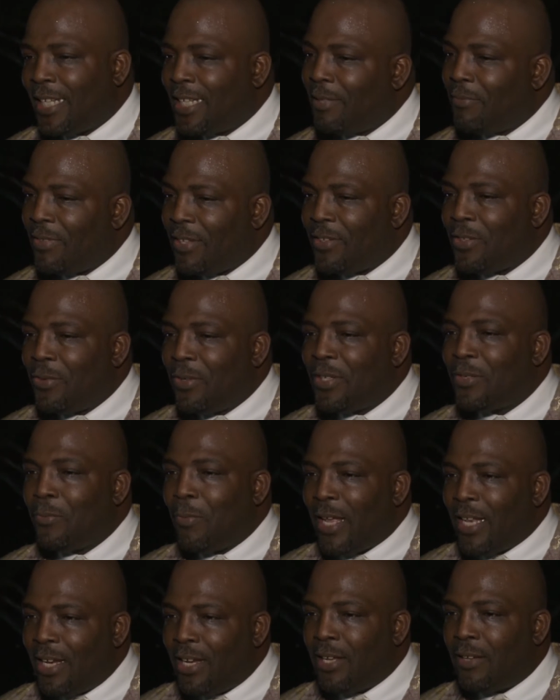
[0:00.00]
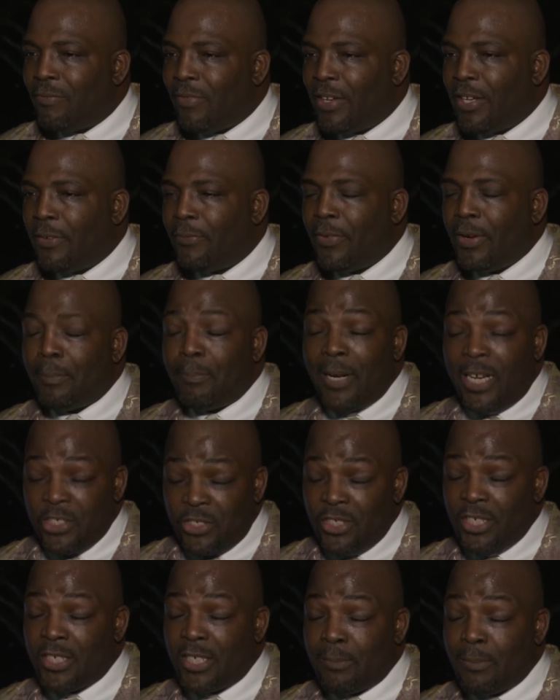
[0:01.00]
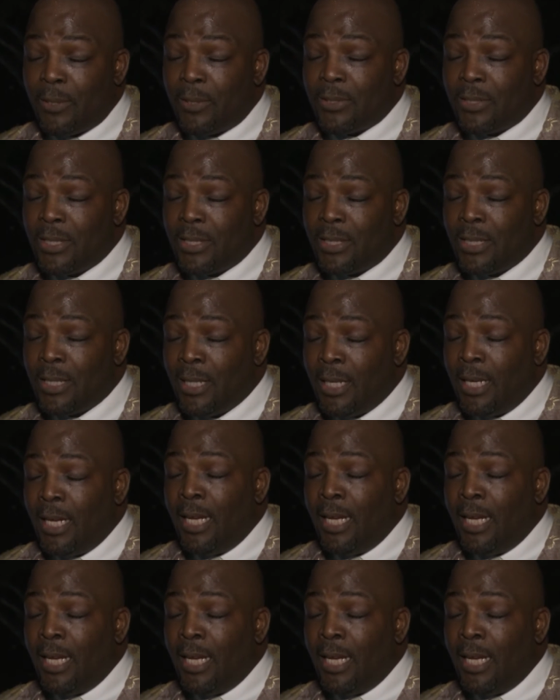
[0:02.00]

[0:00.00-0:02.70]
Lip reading: And if you do it well enough, and if you're passionate about it,